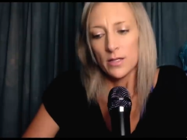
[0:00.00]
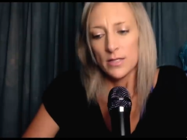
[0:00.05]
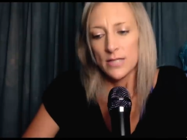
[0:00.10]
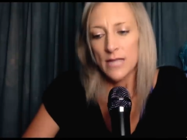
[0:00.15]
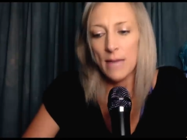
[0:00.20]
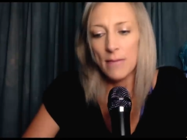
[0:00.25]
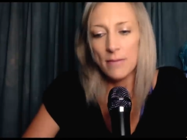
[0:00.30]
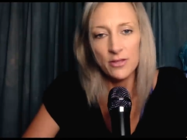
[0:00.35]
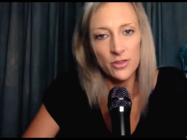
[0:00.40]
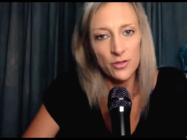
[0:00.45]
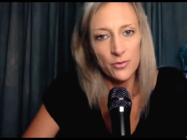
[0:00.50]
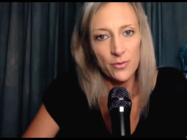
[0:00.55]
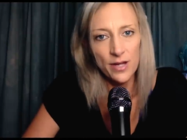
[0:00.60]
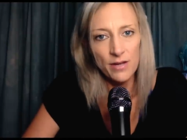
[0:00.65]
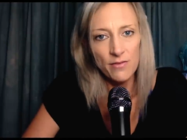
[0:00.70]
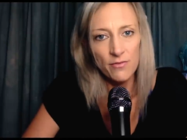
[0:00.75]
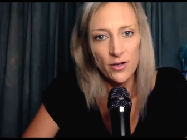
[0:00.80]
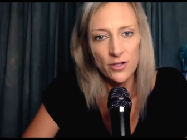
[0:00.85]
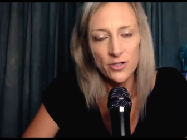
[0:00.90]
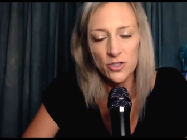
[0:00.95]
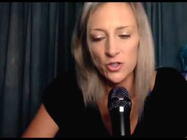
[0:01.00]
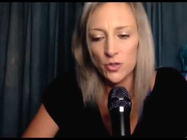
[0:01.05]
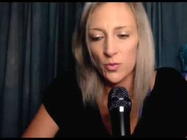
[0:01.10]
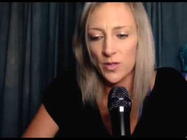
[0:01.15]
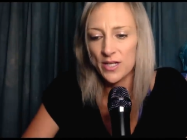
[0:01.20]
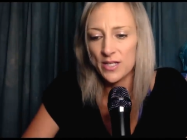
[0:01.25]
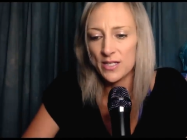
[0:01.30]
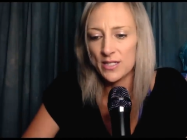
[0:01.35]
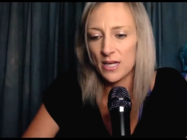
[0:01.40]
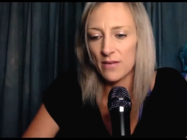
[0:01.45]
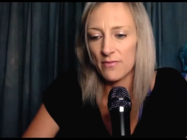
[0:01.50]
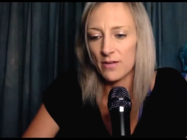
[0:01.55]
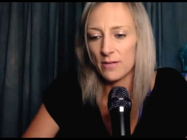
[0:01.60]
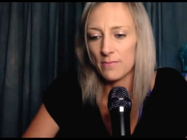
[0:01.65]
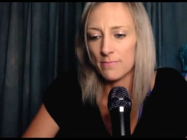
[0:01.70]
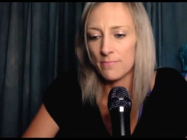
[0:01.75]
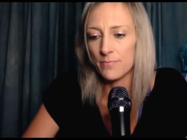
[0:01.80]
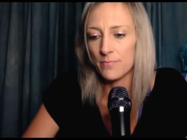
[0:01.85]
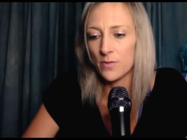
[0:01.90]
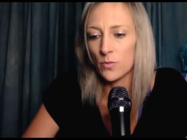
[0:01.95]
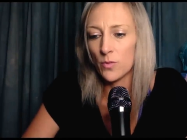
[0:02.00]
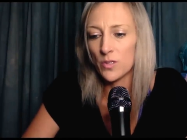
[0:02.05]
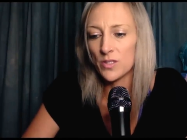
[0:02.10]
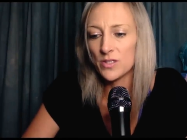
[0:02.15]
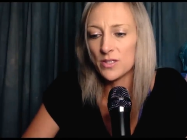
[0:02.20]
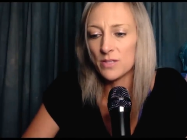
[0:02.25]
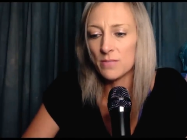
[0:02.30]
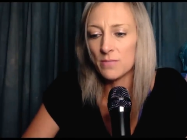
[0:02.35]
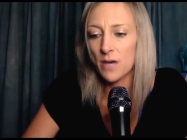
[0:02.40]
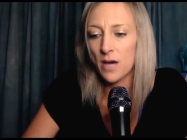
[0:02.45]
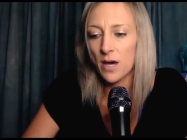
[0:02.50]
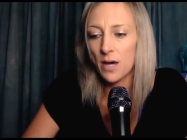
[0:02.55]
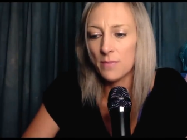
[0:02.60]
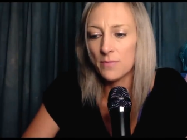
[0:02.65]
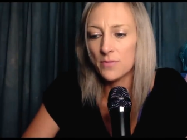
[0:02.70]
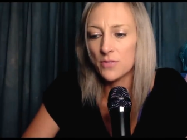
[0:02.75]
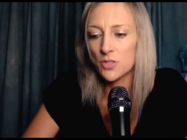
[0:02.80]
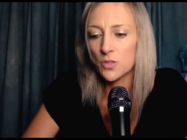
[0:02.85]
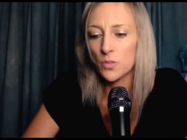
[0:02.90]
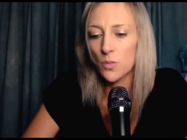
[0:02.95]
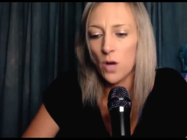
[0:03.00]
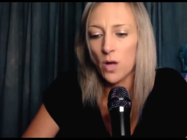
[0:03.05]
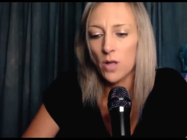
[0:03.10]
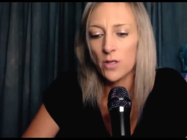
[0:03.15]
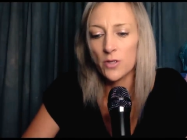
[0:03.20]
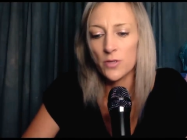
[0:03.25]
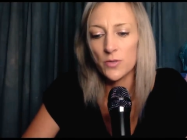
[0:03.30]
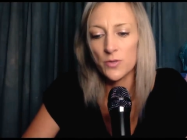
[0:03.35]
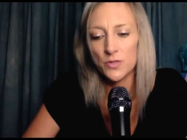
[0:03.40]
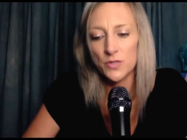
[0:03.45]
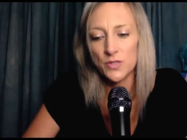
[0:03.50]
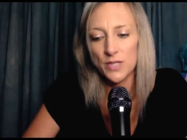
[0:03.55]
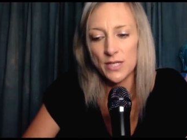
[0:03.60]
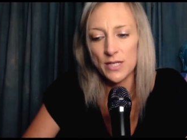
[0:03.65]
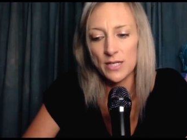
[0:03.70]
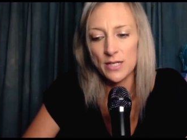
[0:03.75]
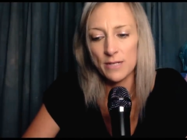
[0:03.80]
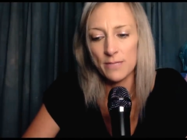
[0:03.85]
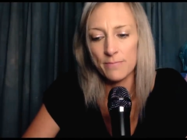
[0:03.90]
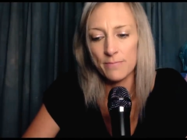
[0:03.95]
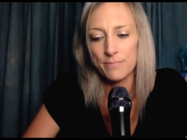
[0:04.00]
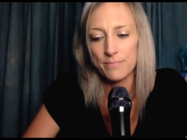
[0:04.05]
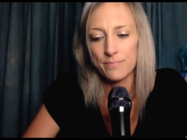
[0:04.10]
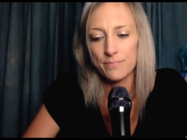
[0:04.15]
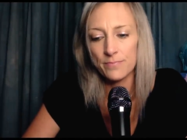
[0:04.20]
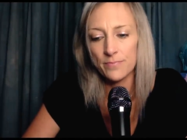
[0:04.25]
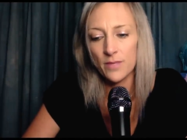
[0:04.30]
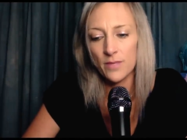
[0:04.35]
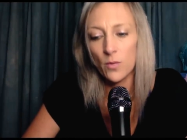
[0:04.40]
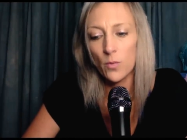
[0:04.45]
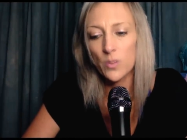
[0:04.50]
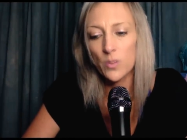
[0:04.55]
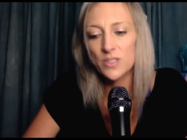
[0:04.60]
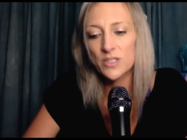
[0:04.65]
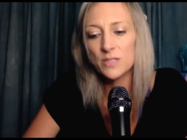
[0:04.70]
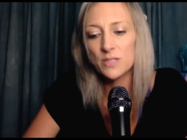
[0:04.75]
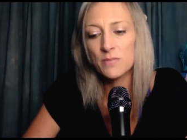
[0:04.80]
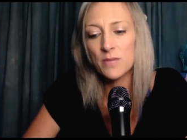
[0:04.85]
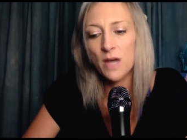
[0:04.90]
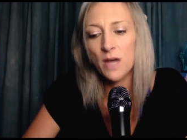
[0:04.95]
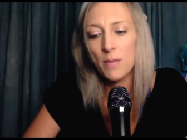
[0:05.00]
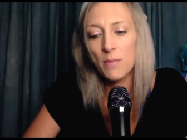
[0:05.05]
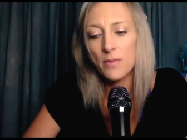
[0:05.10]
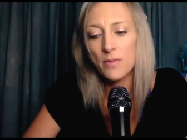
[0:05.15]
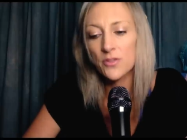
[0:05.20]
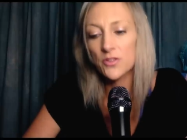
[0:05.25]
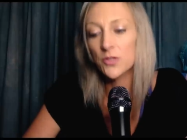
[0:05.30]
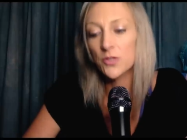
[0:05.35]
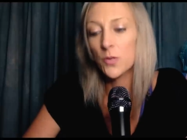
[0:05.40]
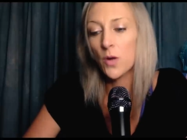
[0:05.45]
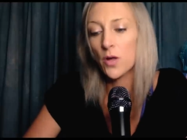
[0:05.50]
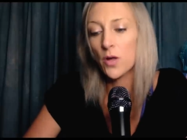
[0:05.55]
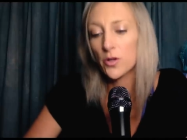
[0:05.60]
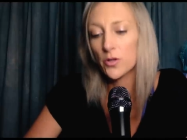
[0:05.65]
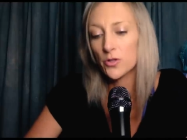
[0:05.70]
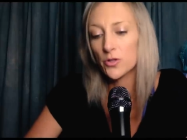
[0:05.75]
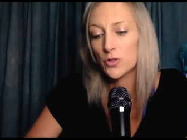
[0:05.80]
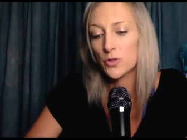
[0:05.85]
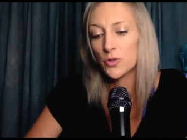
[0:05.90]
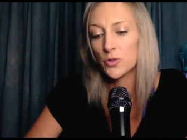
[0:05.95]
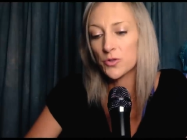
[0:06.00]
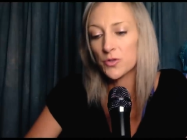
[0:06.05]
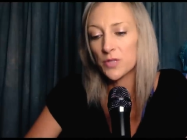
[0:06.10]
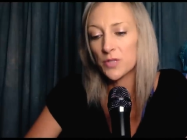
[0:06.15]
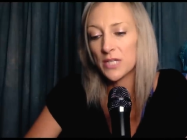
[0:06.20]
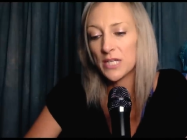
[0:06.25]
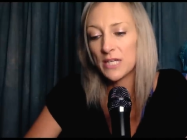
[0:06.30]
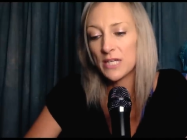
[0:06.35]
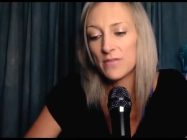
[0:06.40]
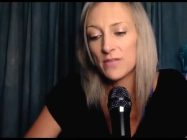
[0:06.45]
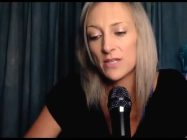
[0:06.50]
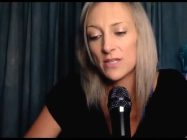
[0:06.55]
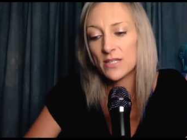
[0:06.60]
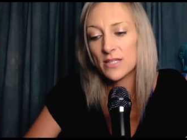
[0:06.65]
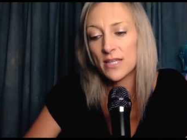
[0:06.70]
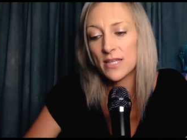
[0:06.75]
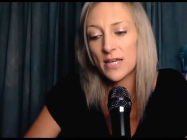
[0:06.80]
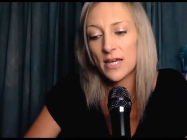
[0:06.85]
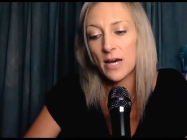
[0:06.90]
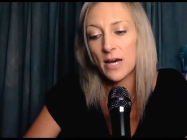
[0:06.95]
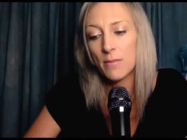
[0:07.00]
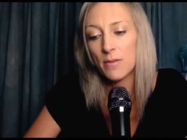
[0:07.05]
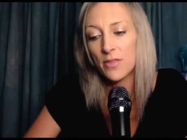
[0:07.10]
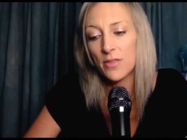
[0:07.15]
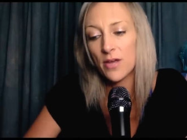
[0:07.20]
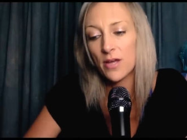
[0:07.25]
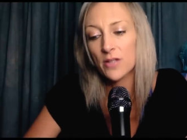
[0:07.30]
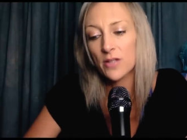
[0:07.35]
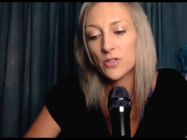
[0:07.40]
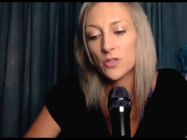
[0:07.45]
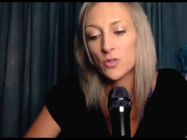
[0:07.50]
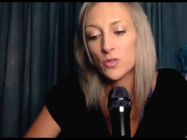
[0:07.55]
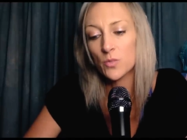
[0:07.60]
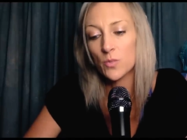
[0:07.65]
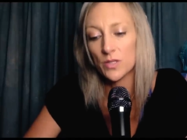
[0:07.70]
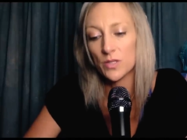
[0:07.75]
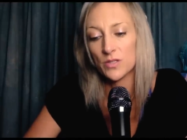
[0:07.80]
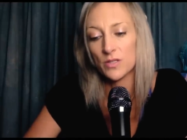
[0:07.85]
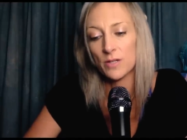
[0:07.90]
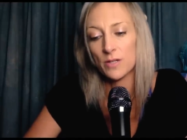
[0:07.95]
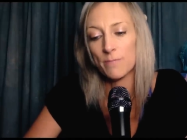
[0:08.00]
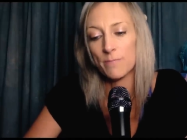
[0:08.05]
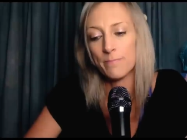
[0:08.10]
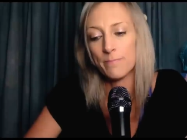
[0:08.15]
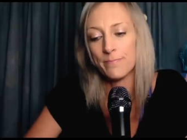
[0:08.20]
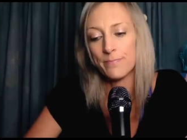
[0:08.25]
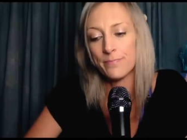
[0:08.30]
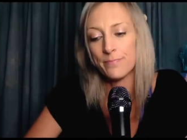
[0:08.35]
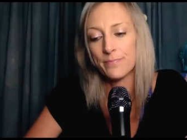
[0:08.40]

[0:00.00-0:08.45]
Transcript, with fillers: Tablet 3, verse 27 Wisdom comes to all who seek. Wisdom cometh to all her children, even as they cometh unto wisdom.